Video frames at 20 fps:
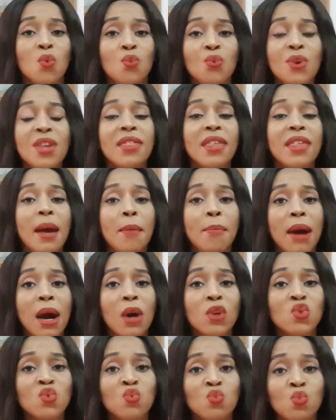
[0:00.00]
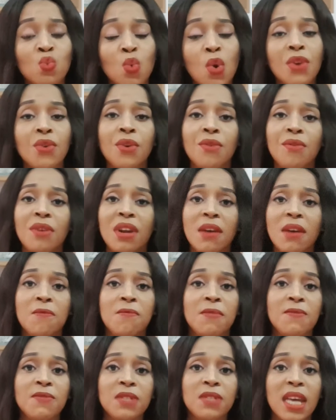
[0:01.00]
with about
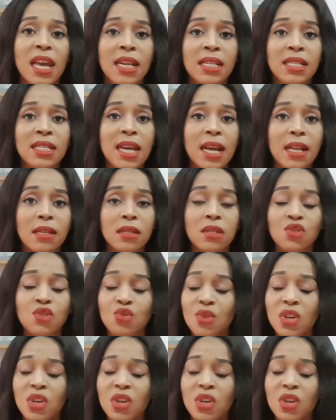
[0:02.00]
158 deaths.